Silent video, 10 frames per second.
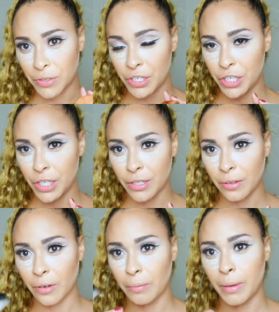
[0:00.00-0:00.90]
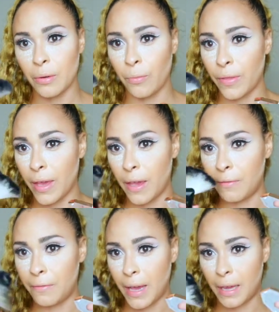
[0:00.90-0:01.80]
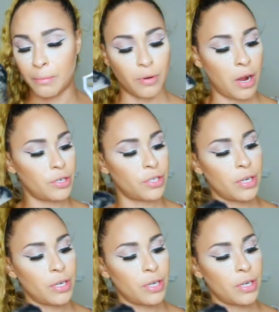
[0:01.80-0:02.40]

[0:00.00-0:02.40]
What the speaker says: the cheeks a little bit with a fan brush,